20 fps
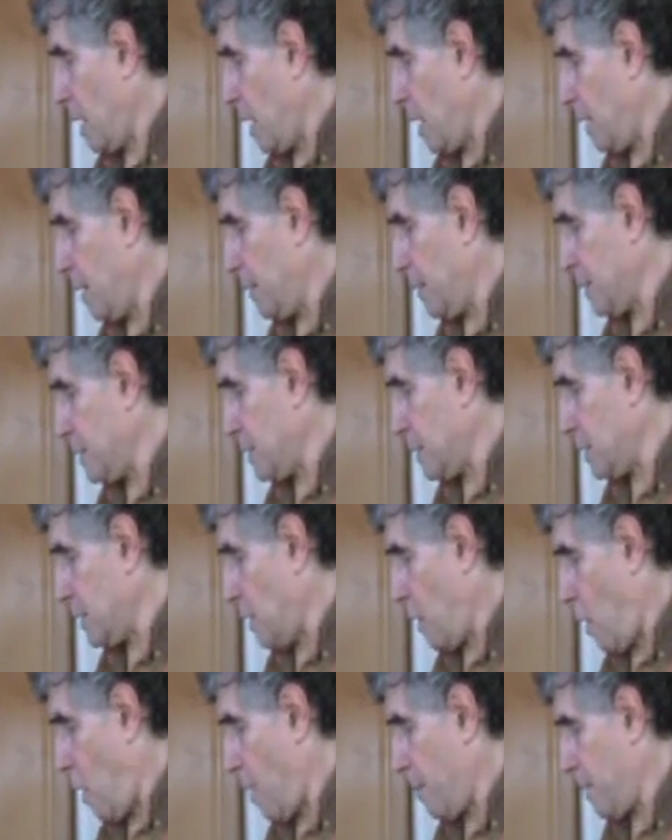This is
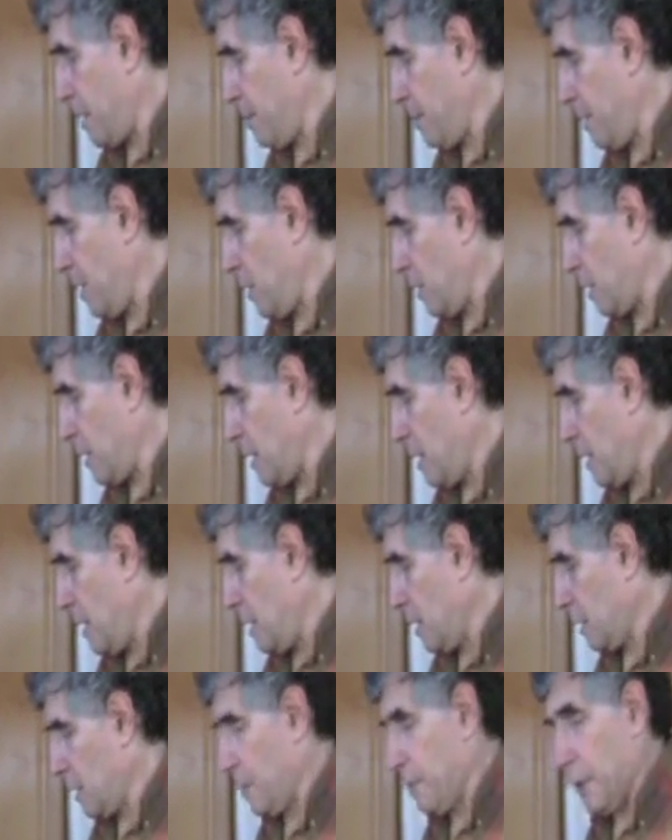an almond milk.
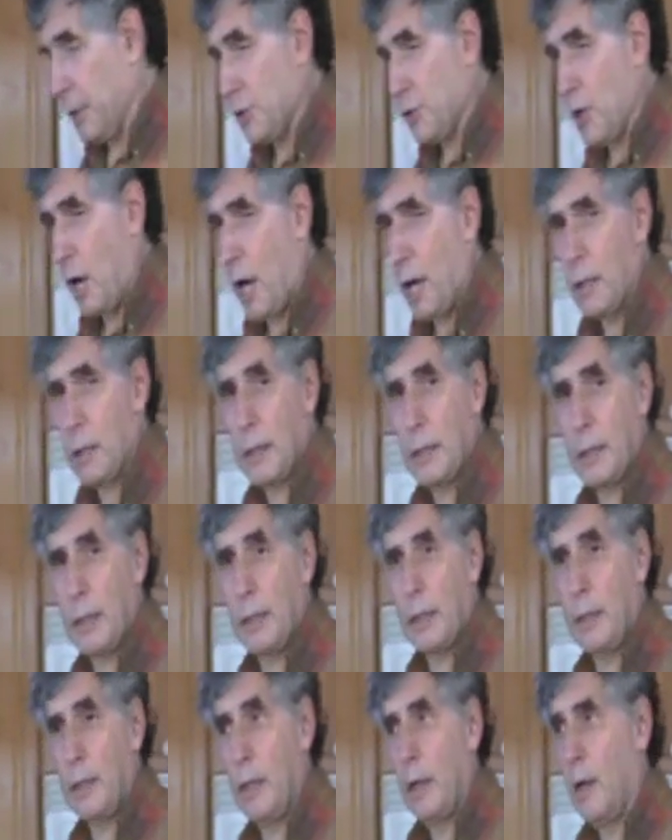It can be
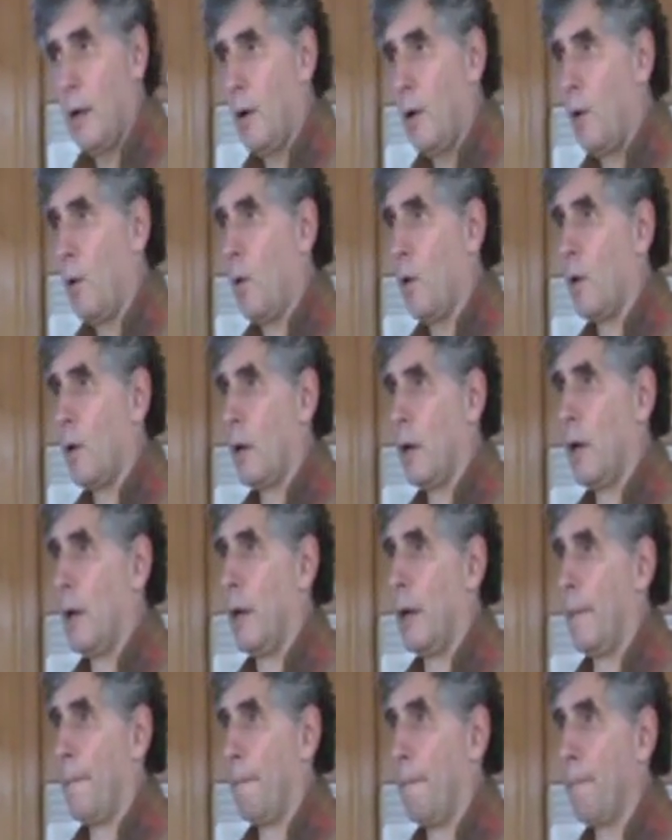chocolatey
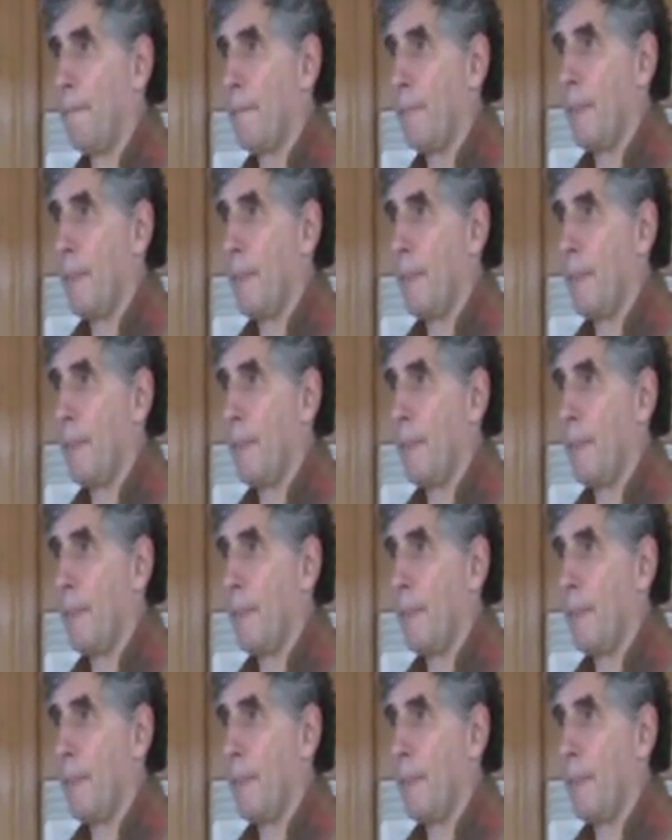or